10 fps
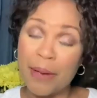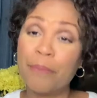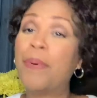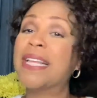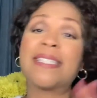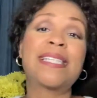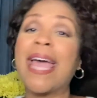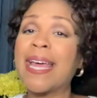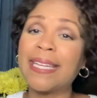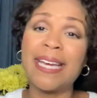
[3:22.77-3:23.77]
But
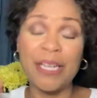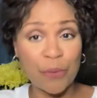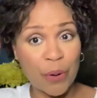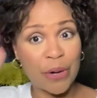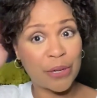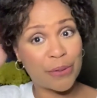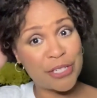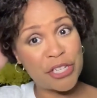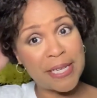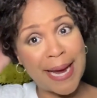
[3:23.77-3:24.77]
sadly, in the world of
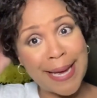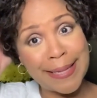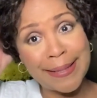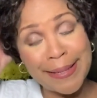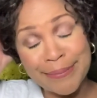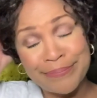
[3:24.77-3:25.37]
Christianity,